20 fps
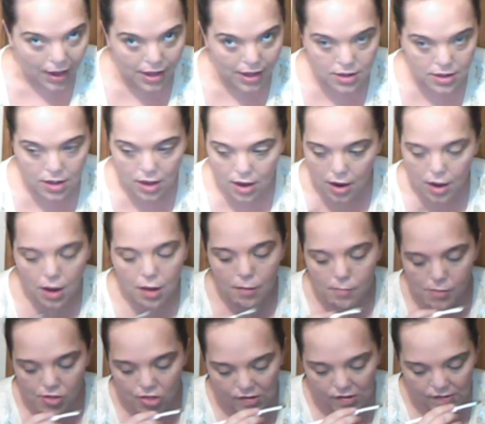Bad.
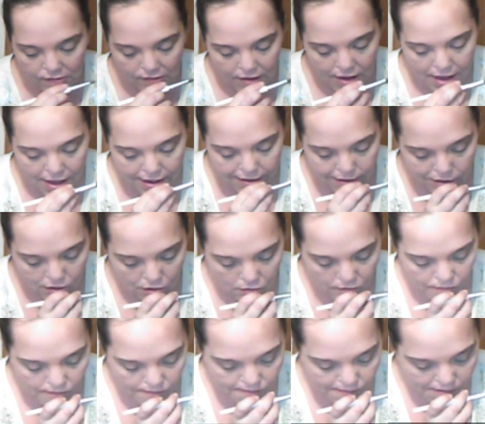But this is the
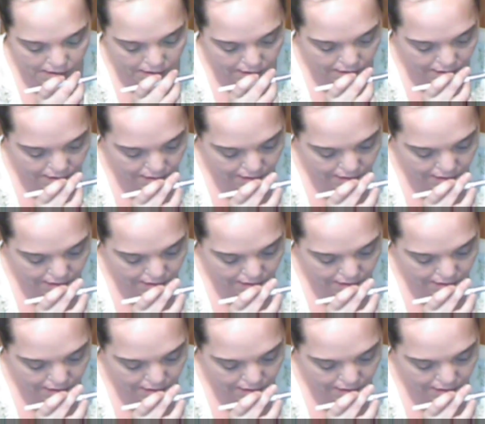e.l.f.